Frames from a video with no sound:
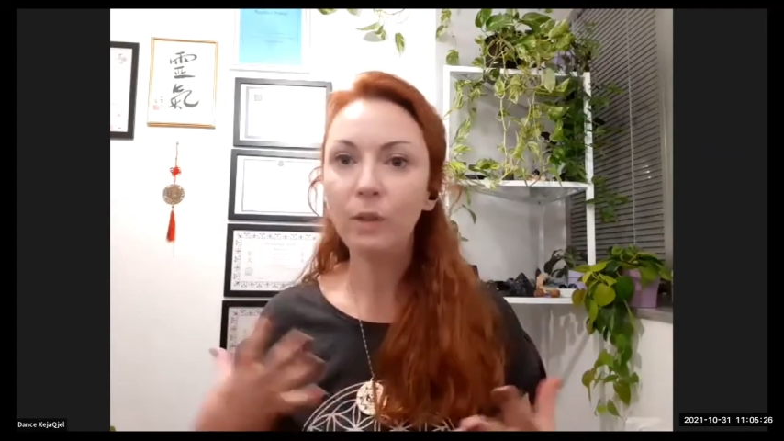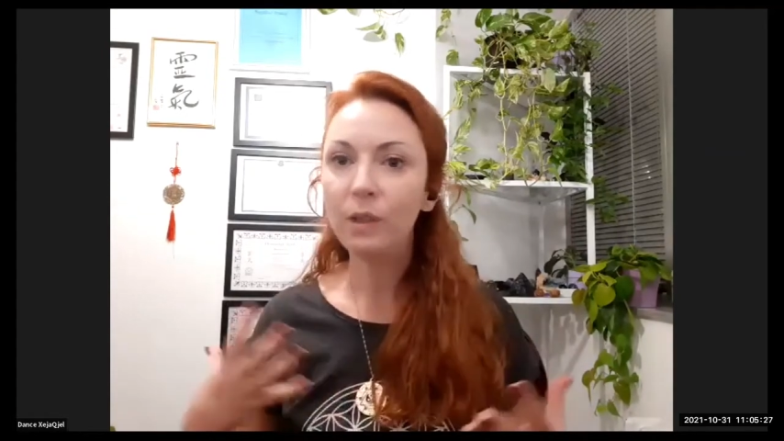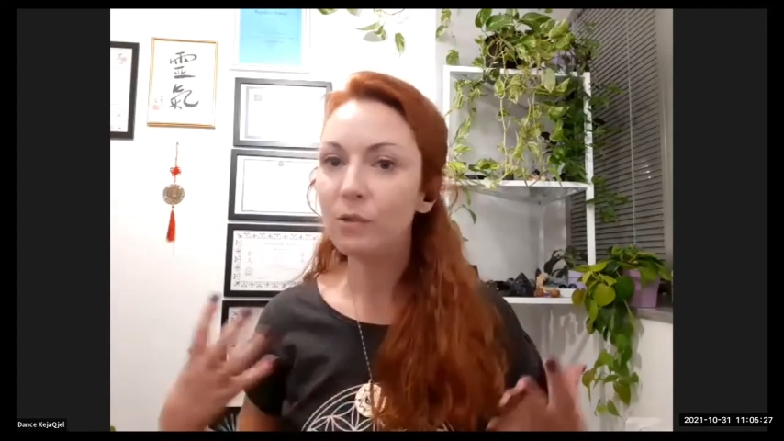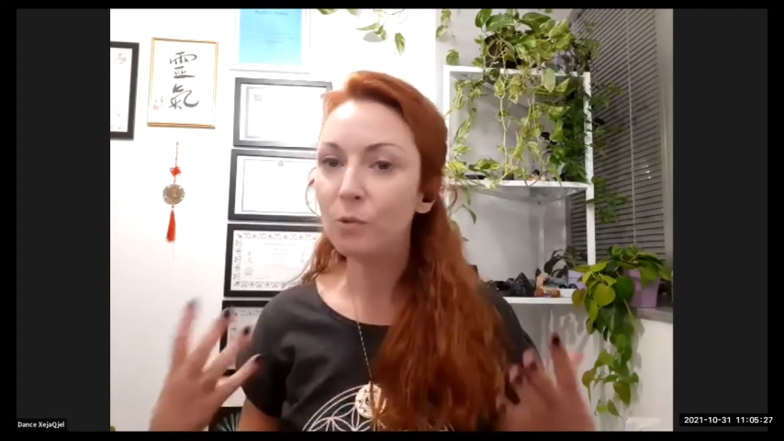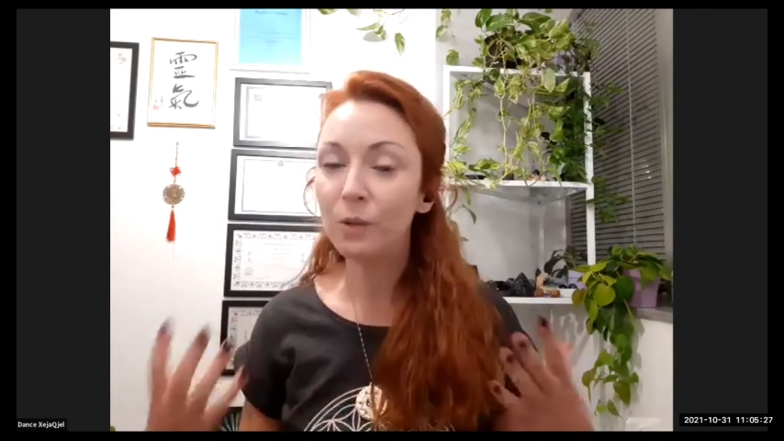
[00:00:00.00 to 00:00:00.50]

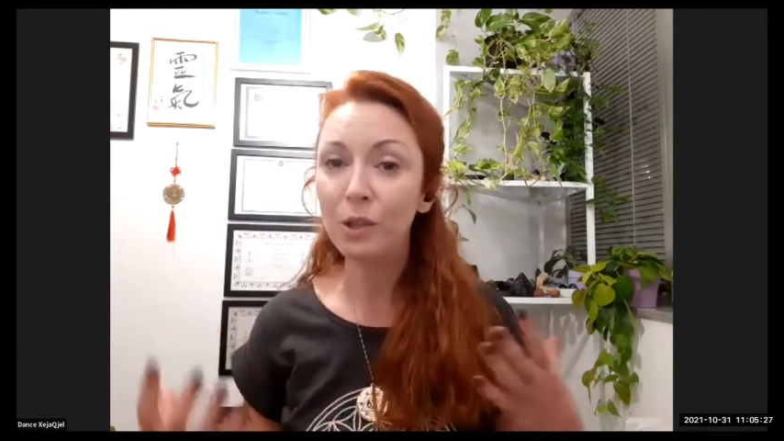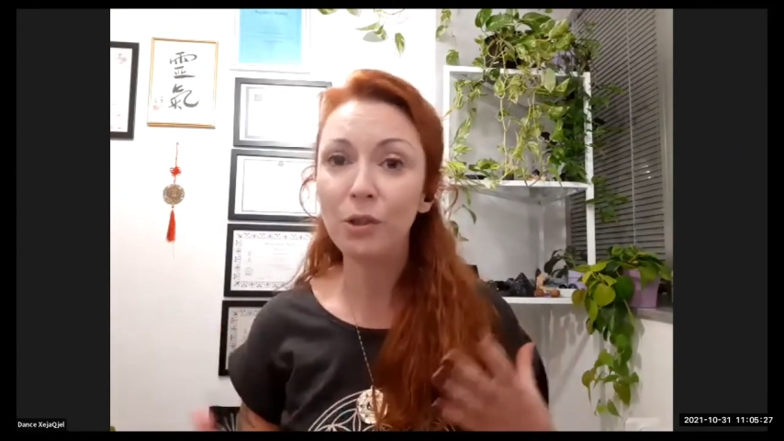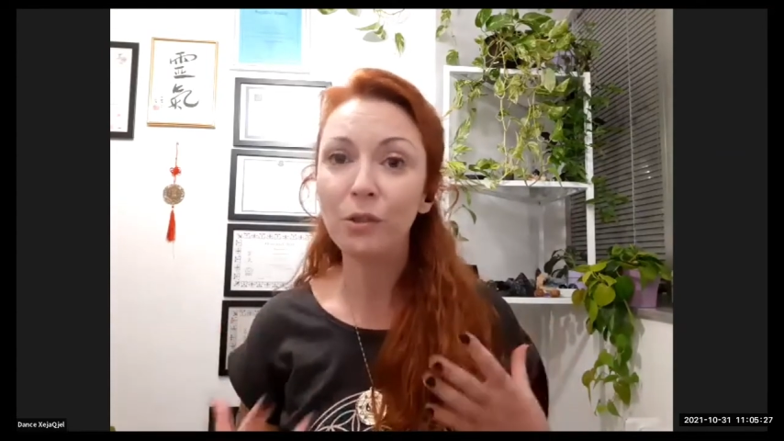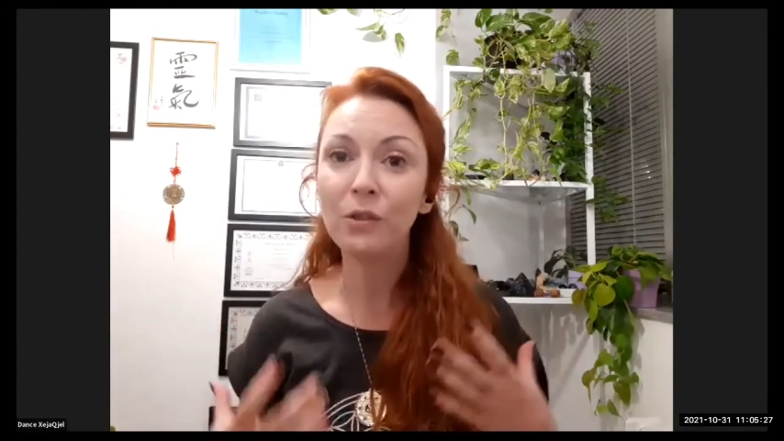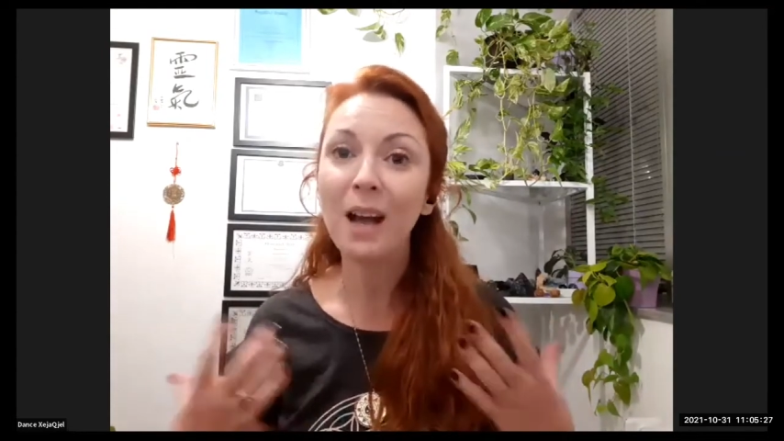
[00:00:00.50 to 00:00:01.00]
these
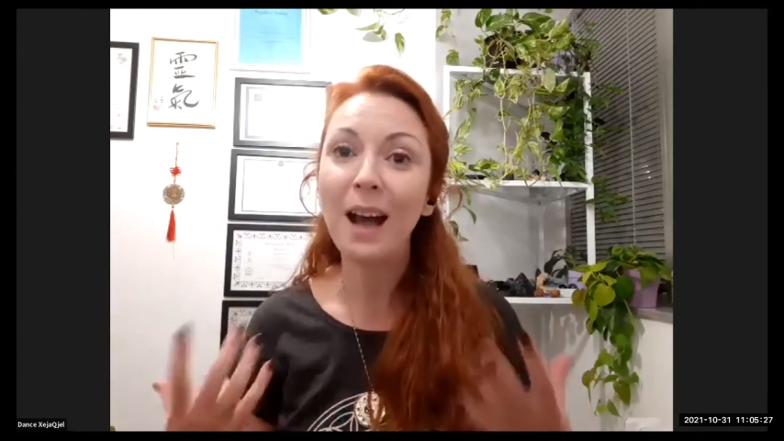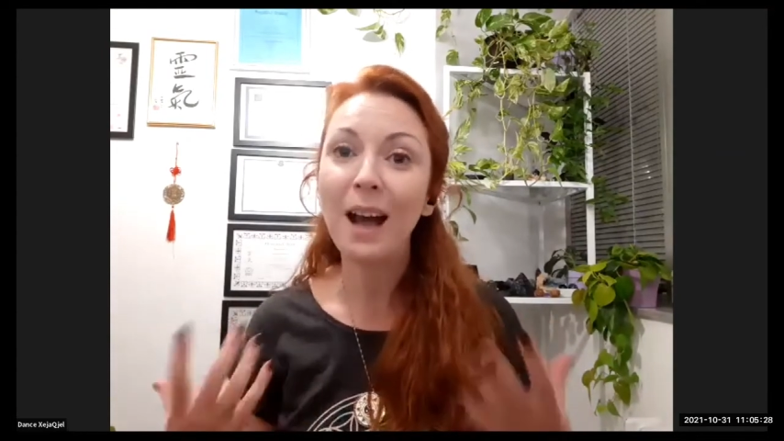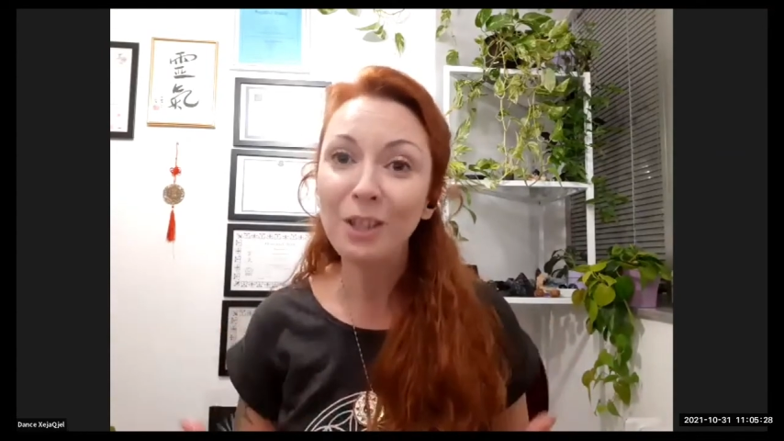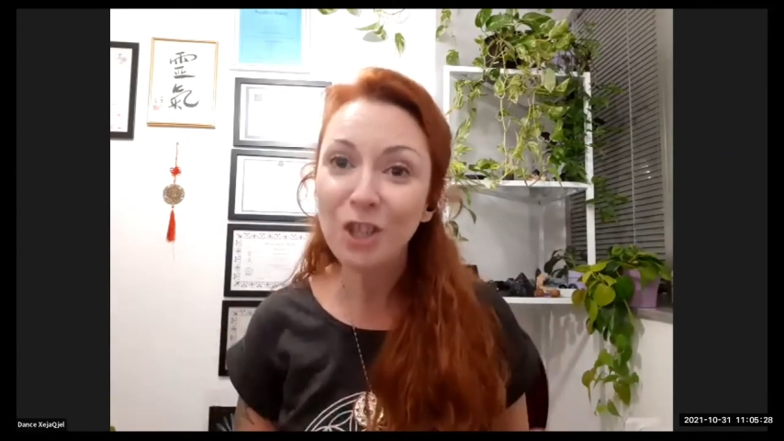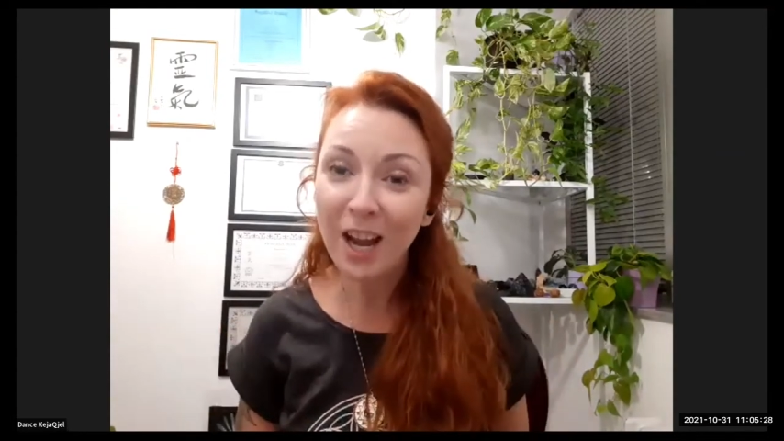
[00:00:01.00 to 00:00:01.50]
rituals, I
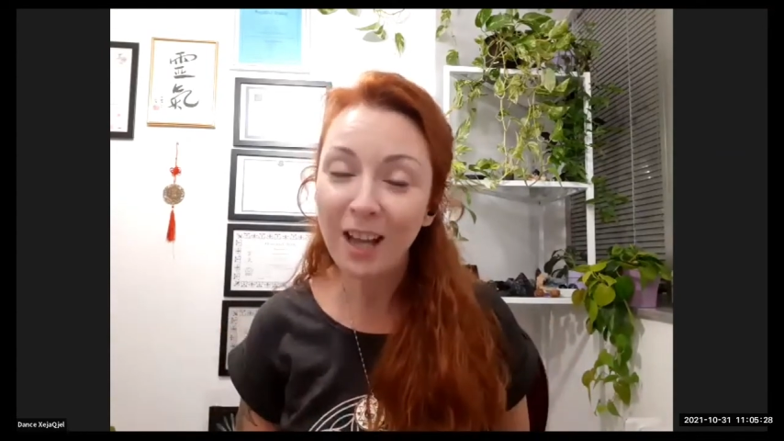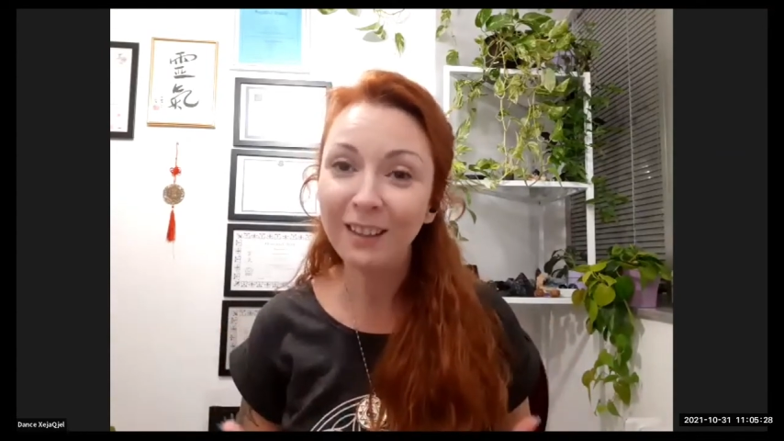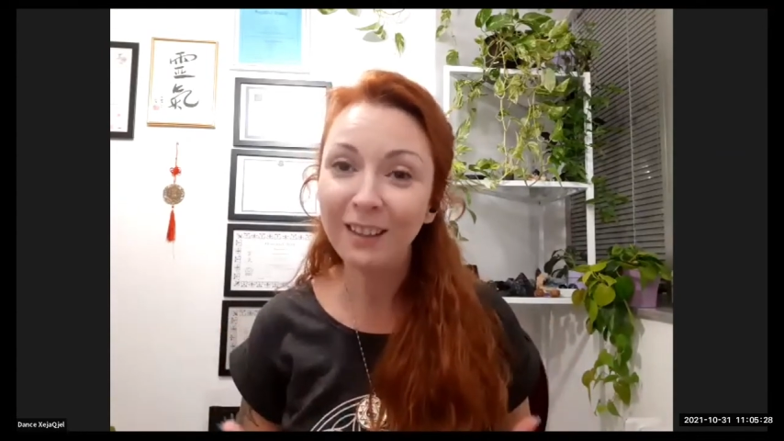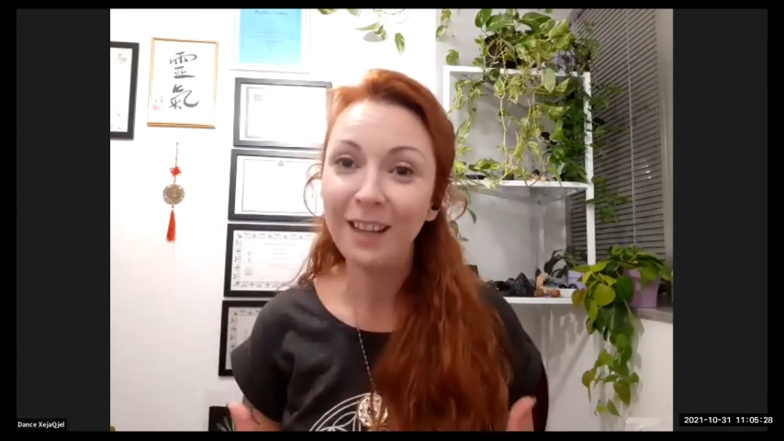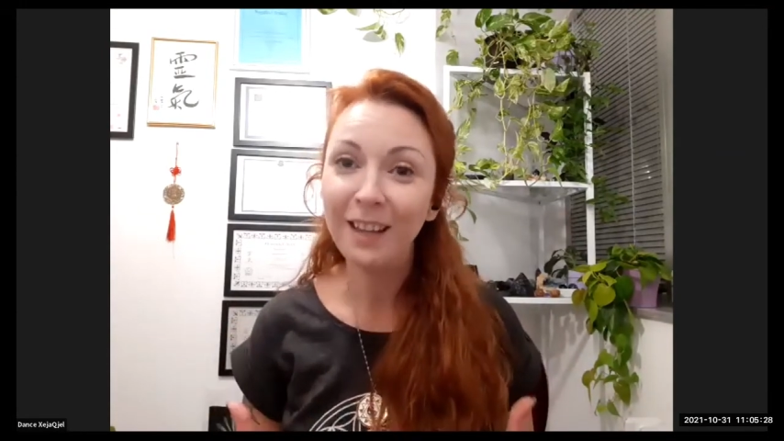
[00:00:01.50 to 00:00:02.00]
enchant